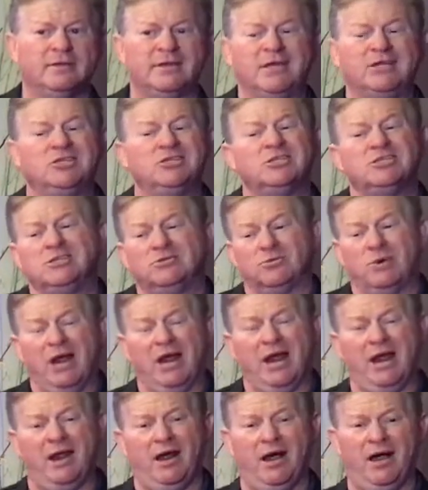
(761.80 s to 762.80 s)
They just
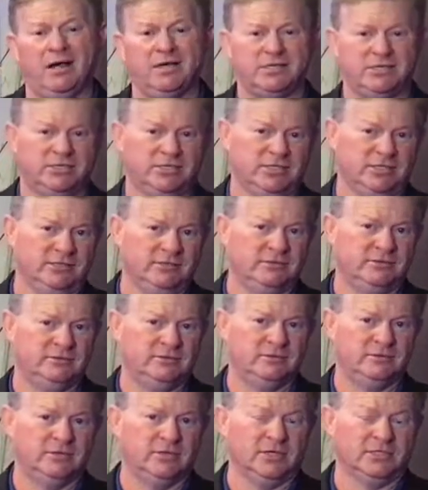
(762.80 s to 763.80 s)
ran out of oxygen
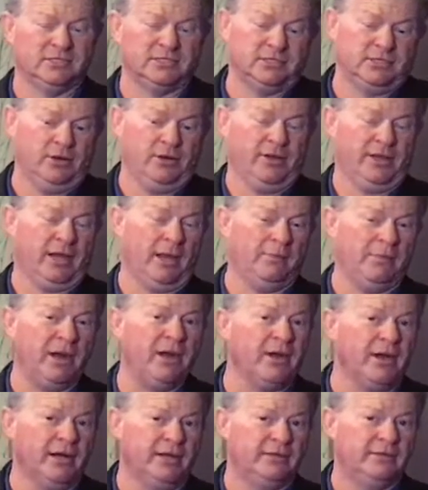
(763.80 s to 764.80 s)
because, you know, they got
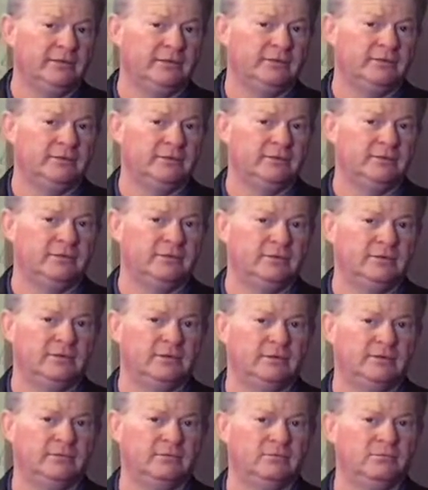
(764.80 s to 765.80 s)
buried,
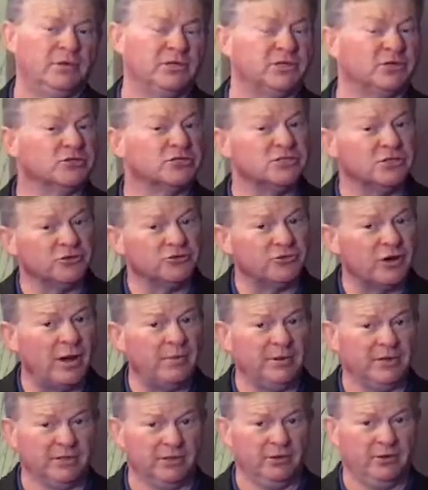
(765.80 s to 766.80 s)
but they're still
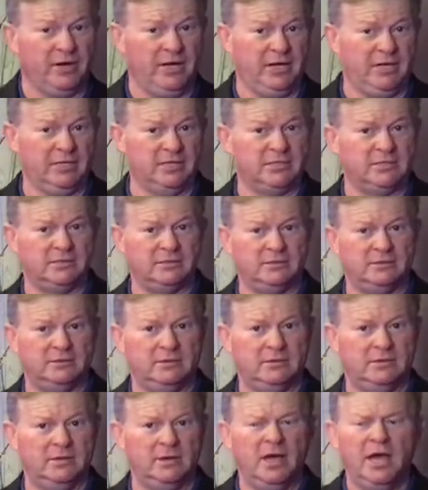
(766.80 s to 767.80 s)
trapping their heat
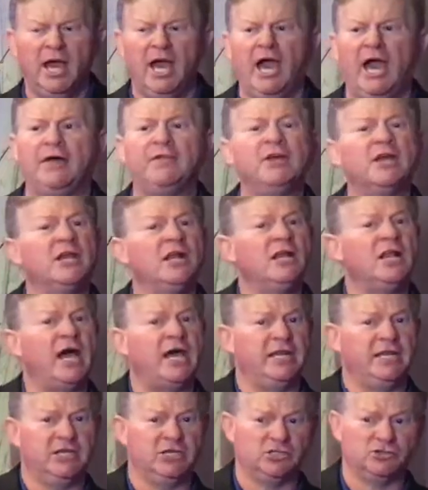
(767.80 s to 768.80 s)
and then a
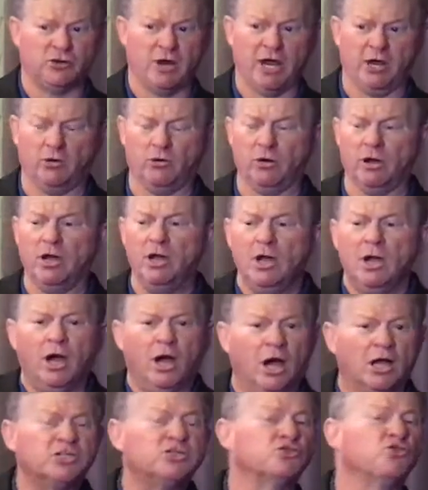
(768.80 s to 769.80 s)
lightning strike or
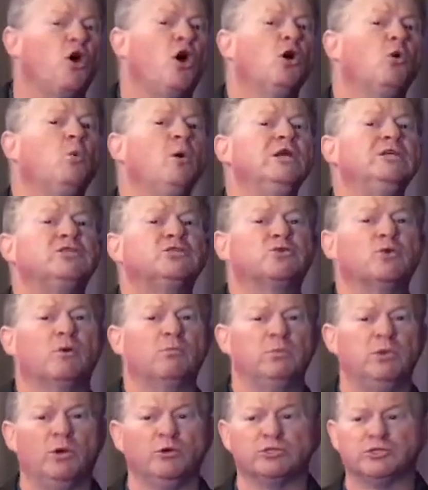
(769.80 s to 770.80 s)
a strong
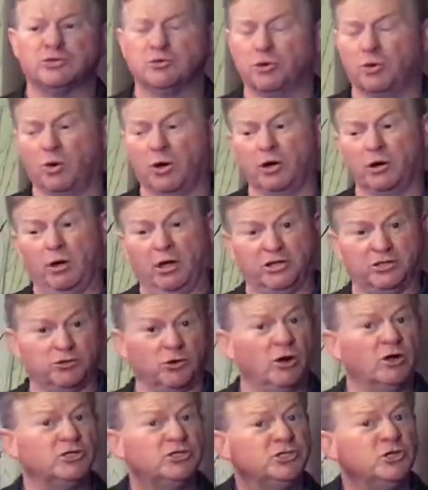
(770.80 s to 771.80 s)
windstorm blows through or a
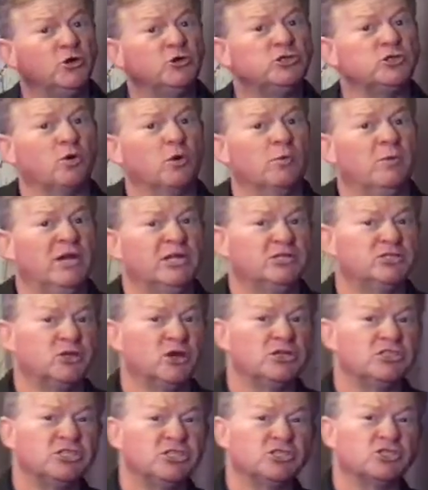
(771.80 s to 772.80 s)
strong snowstorm and it
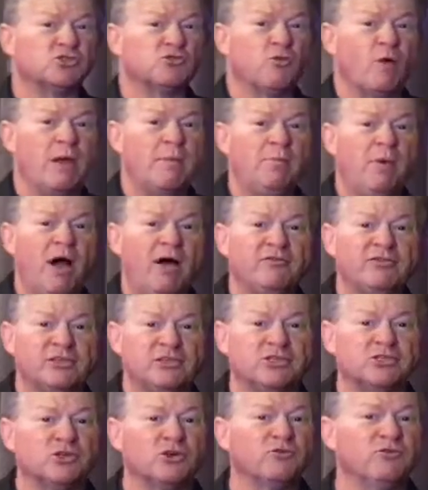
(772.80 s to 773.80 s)
starts to scrape off
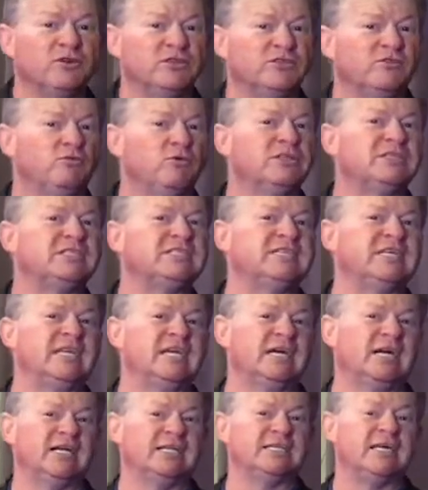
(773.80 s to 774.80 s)
the surface of what's
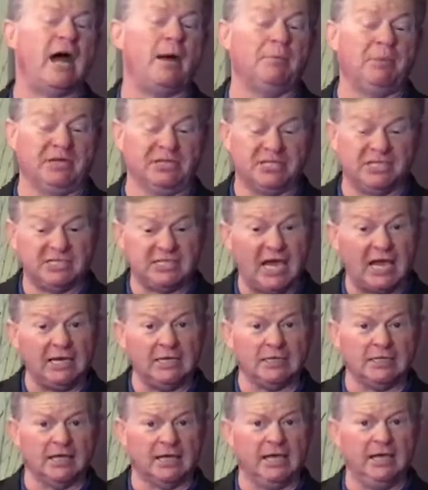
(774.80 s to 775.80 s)
sitting on top and
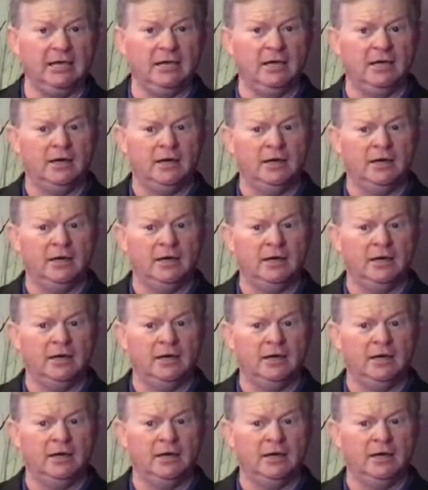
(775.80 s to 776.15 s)
suddenly